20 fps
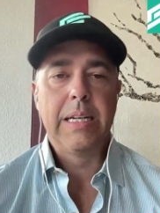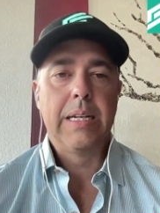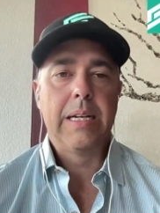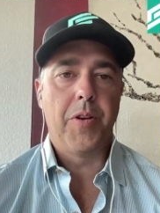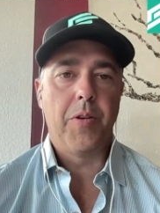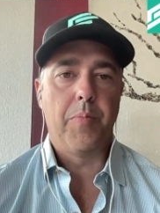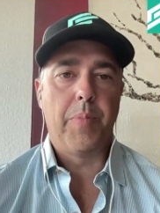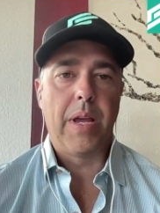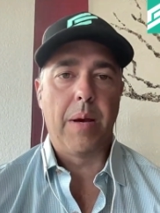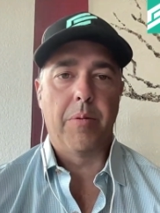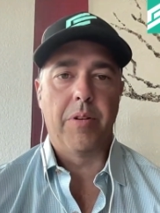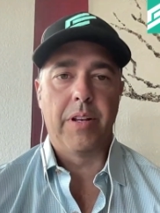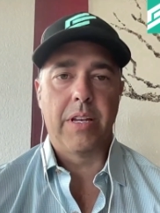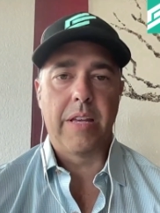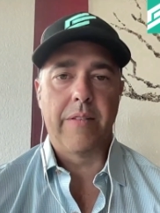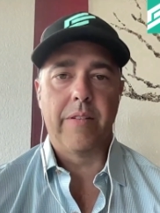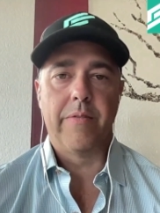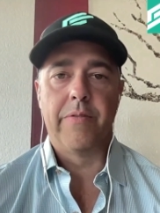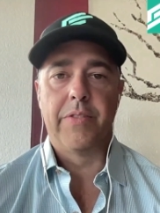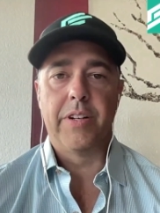You'd be able to
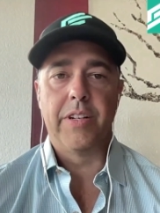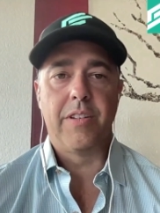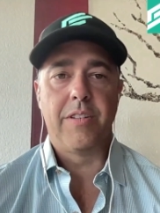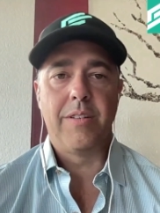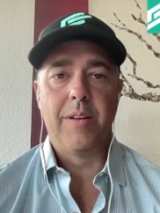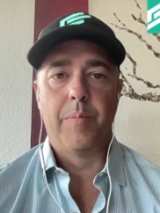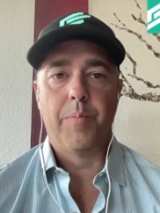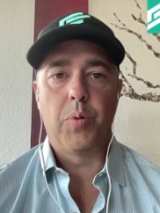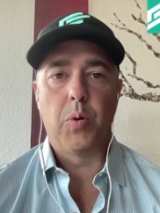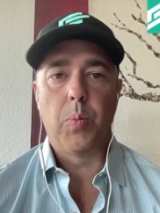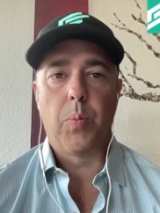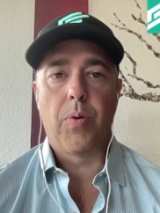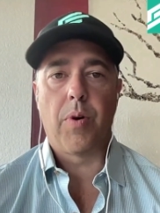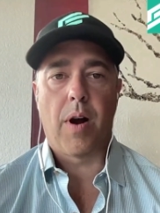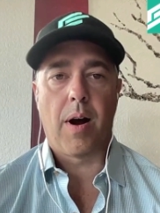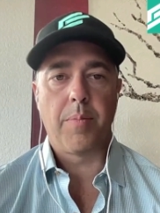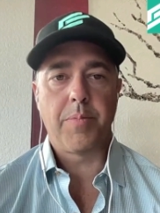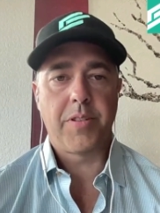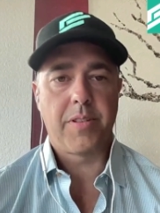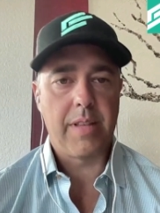give it very simple
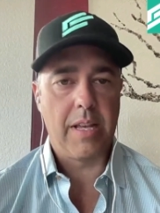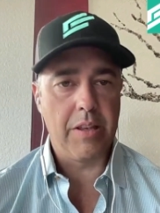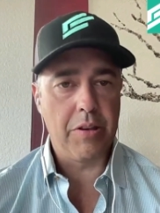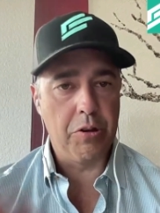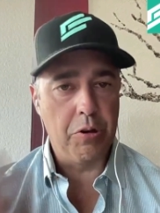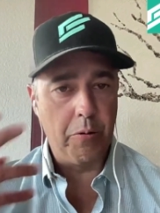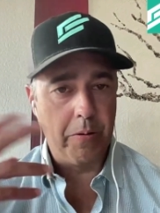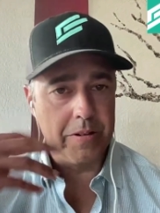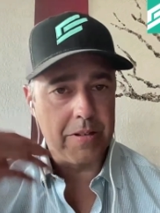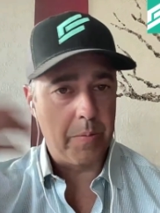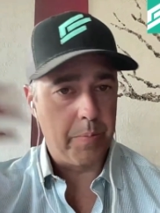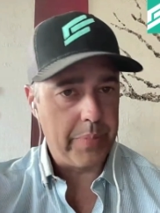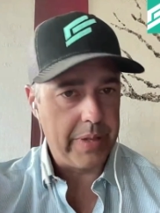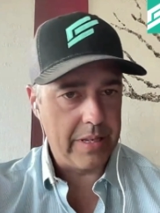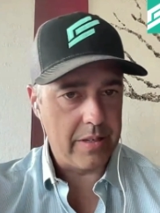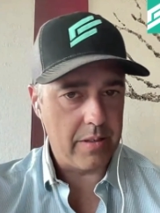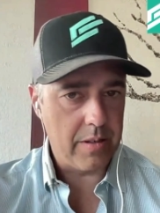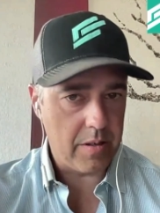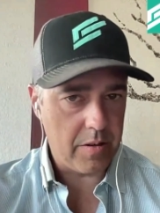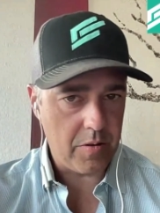prompts that you as a
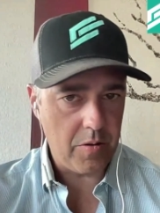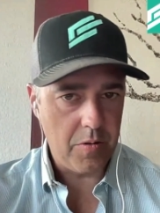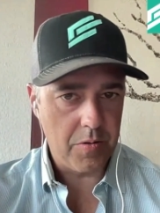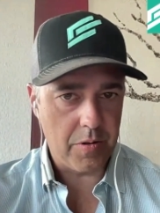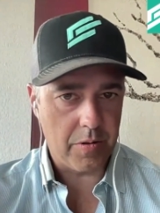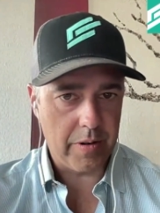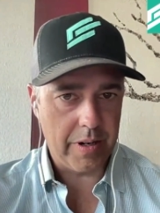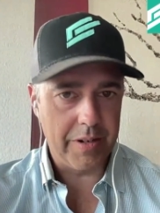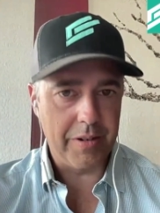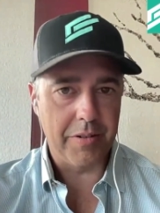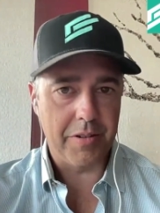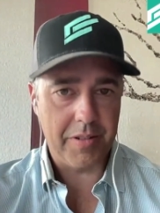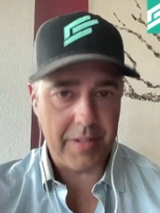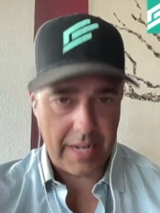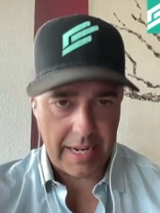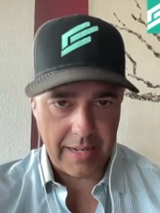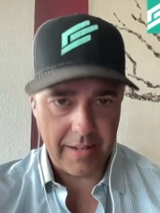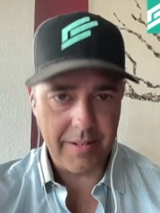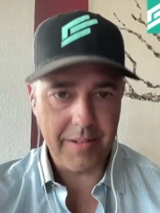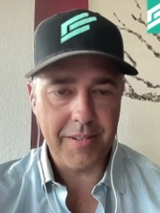business user
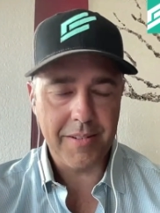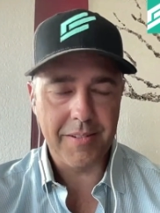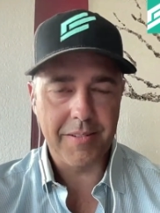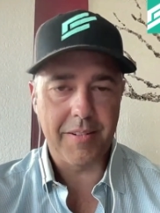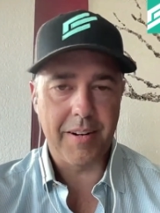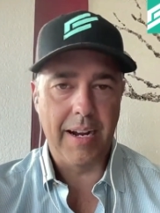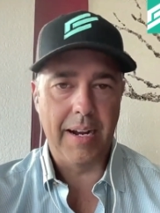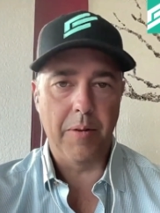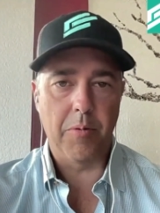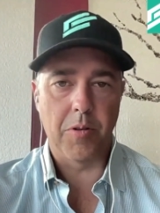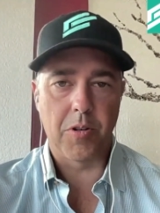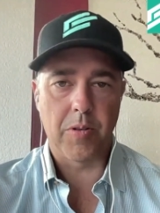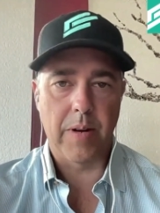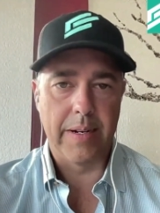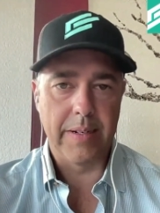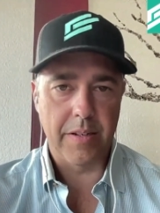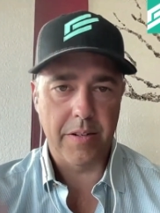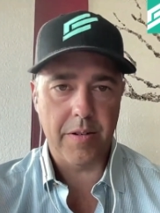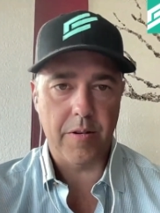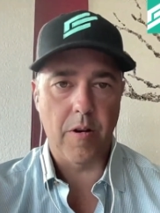understand, right? We're
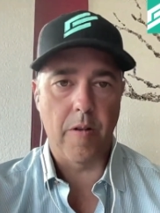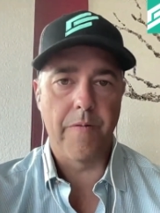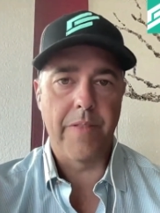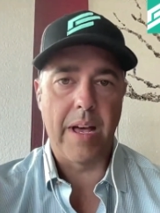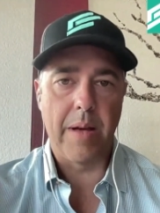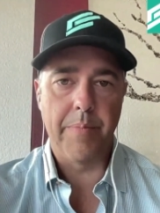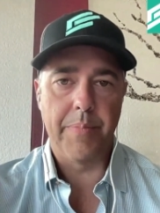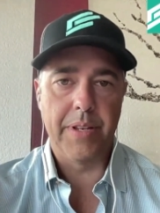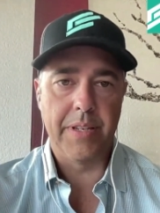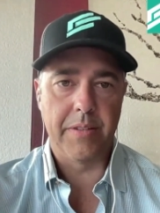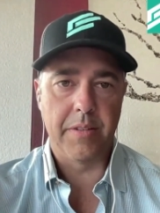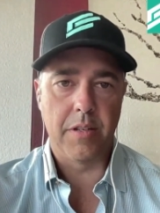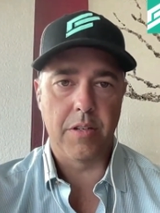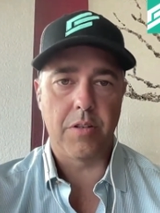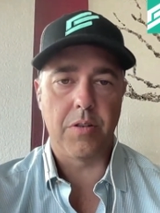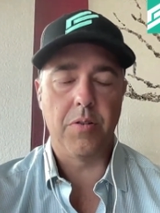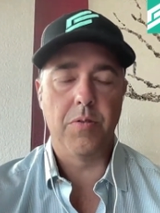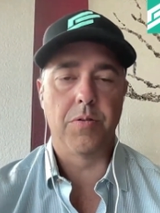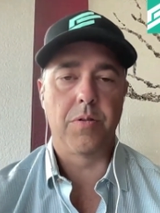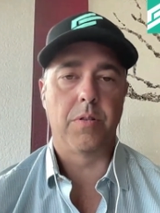trying to serve that business
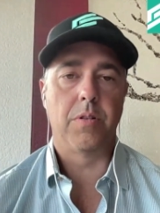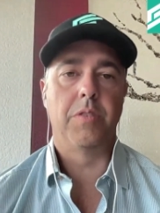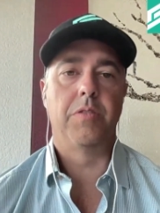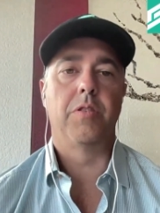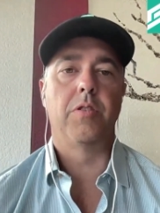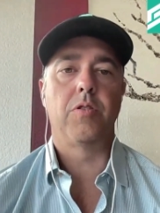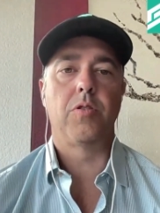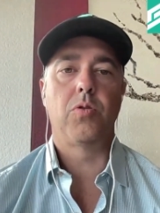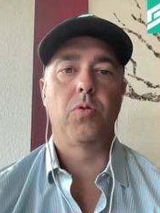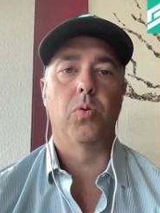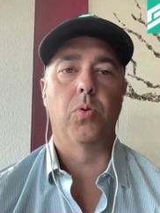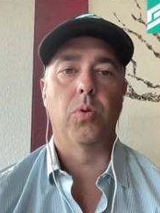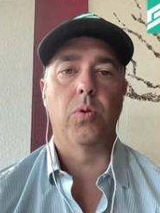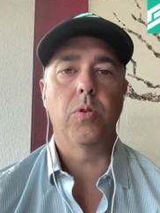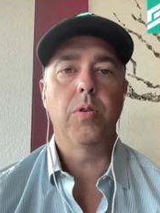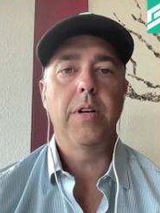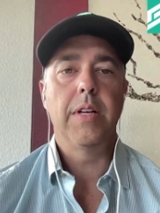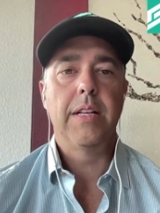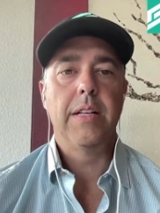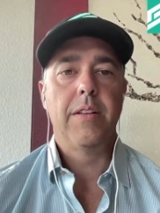user in this
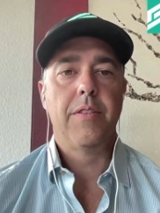tool.